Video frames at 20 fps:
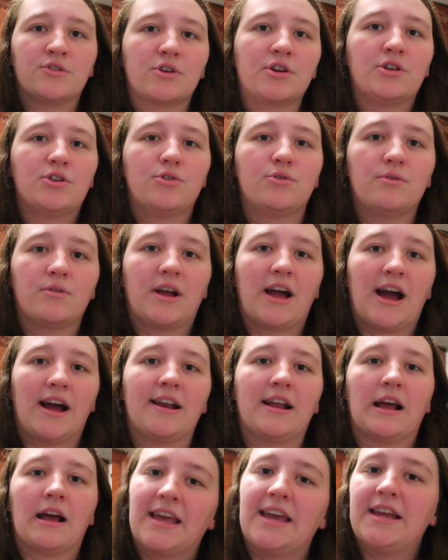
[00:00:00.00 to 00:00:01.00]
You can do
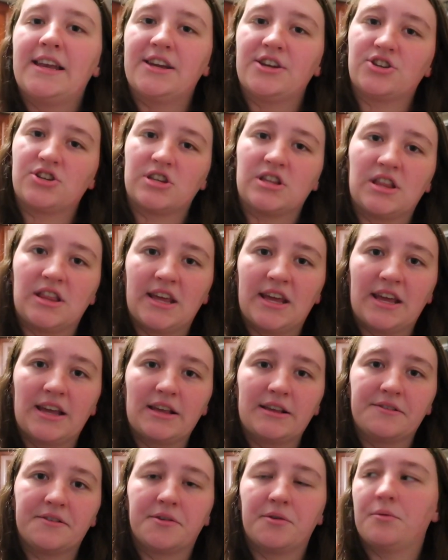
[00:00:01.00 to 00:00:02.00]
kind of kiddish
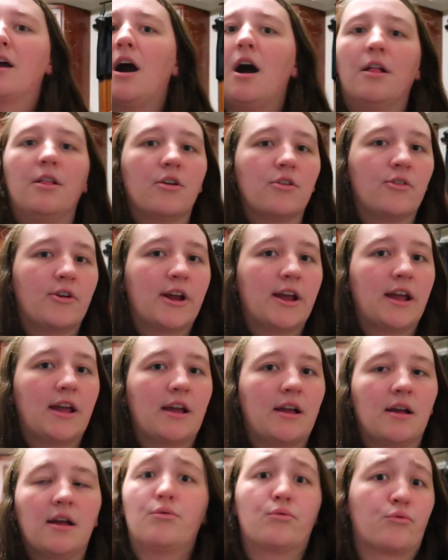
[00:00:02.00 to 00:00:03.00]
things,
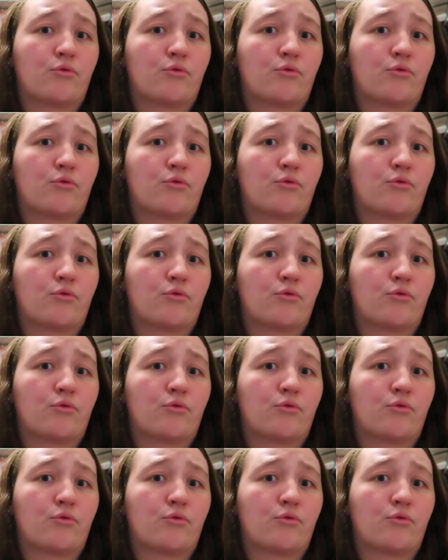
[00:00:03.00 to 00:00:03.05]
coloring, the